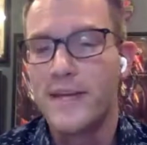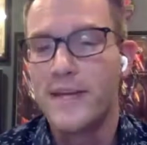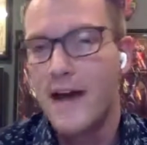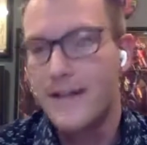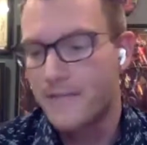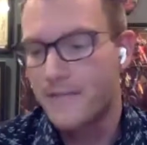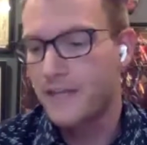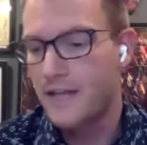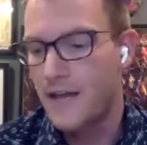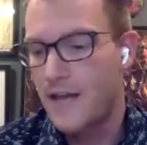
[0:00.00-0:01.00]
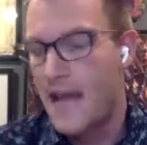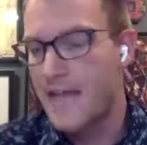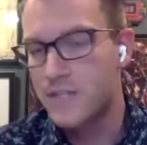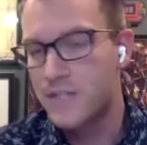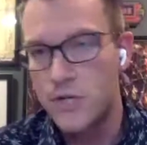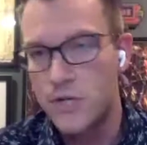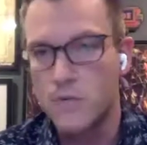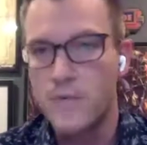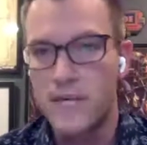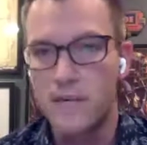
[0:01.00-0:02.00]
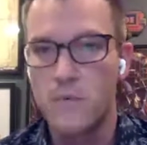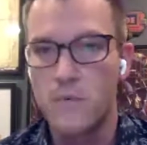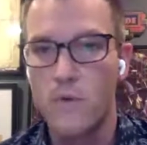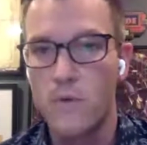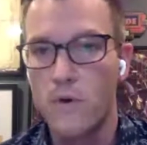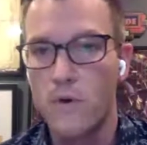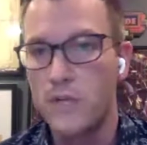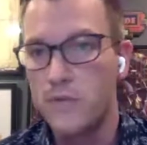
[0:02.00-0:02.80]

But yeah, definitely, it, as social becomes more and more important,